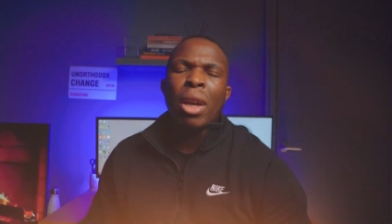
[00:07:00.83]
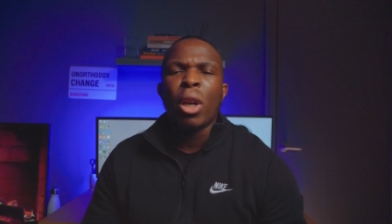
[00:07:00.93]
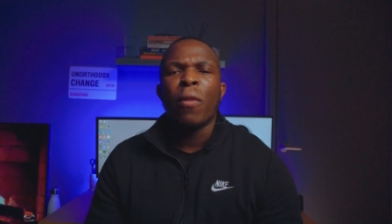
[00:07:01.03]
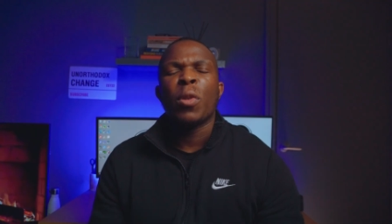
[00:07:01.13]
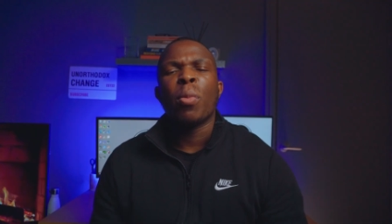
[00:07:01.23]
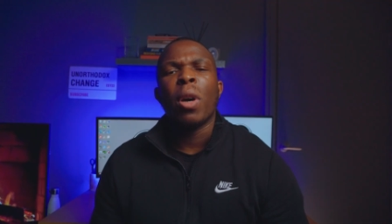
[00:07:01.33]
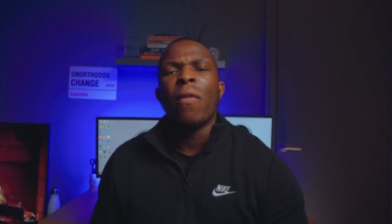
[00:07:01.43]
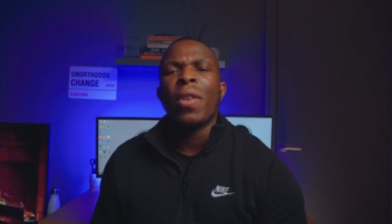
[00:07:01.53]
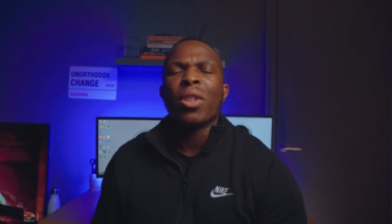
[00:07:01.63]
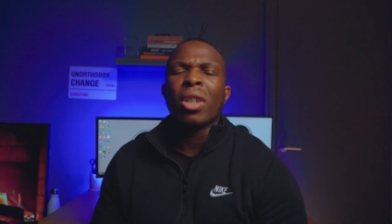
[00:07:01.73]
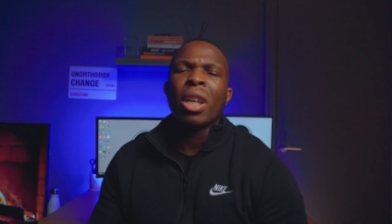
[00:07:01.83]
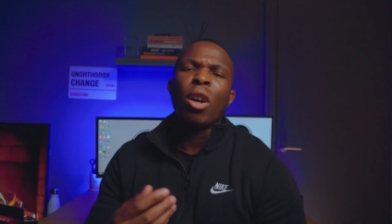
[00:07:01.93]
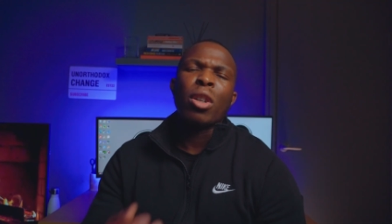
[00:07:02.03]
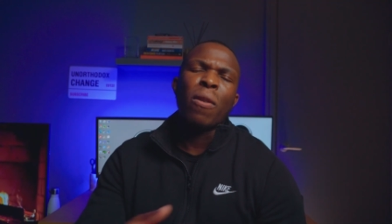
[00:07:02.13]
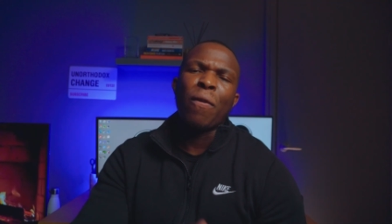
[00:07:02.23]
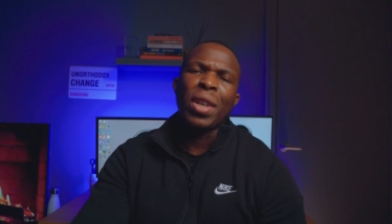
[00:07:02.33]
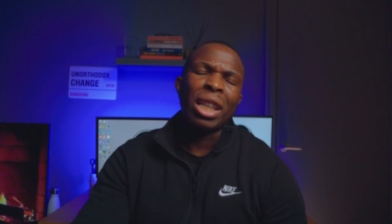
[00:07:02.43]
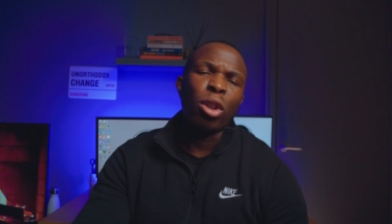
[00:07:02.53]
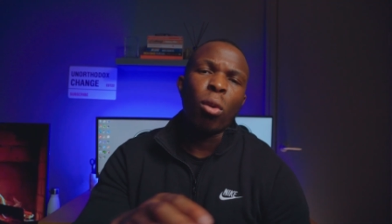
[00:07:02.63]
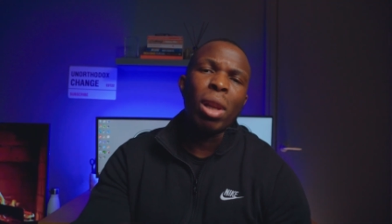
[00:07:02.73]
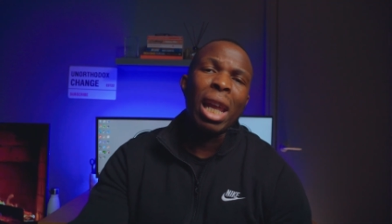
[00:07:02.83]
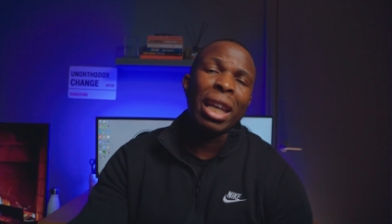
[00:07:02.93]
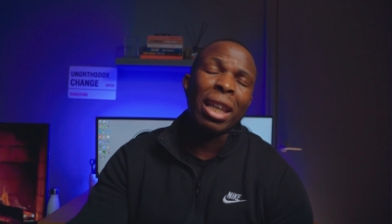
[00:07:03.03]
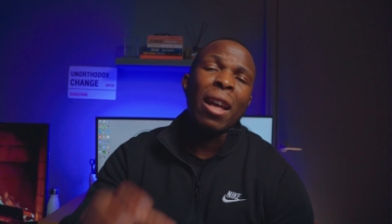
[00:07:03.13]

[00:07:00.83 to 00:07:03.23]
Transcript: nothing's perfect, so there are some things I don't like